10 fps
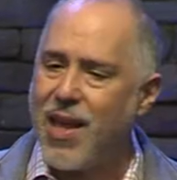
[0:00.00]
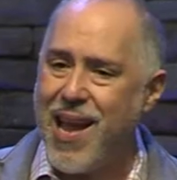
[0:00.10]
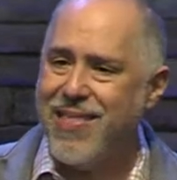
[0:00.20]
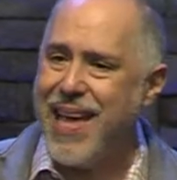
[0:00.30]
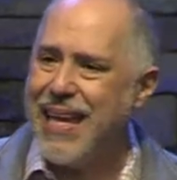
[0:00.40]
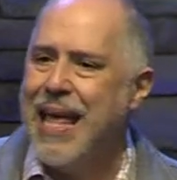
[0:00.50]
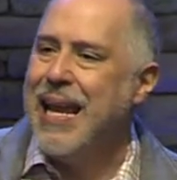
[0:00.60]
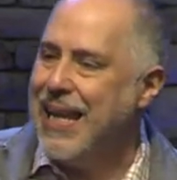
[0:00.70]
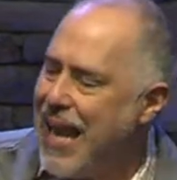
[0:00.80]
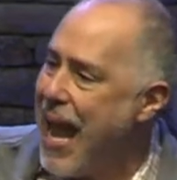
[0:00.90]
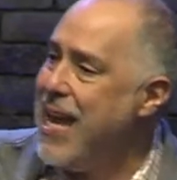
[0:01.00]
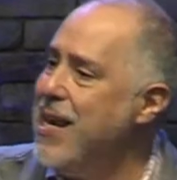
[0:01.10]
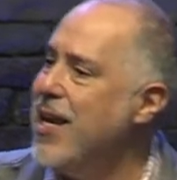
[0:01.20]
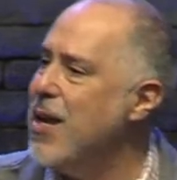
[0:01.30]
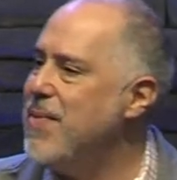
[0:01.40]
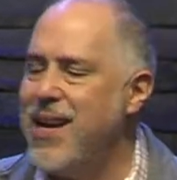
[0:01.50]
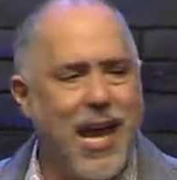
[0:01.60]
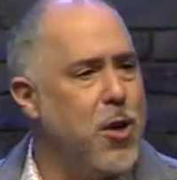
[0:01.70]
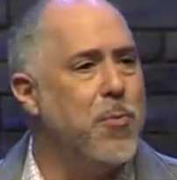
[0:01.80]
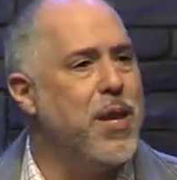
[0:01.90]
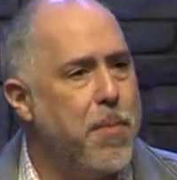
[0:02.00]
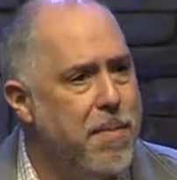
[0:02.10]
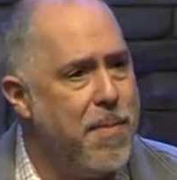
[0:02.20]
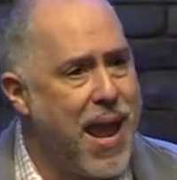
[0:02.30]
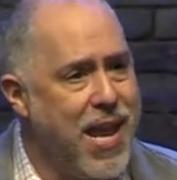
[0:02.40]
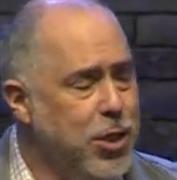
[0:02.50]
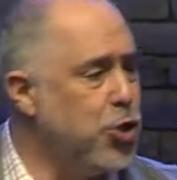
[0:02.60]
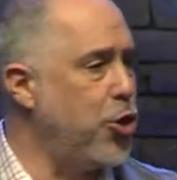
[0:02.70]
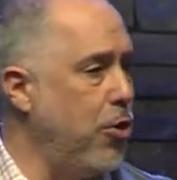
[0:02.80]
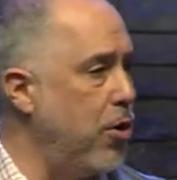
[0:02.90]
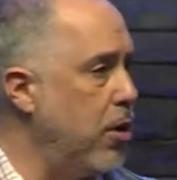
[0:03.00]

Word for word: And they laid him, they laid him in a manger.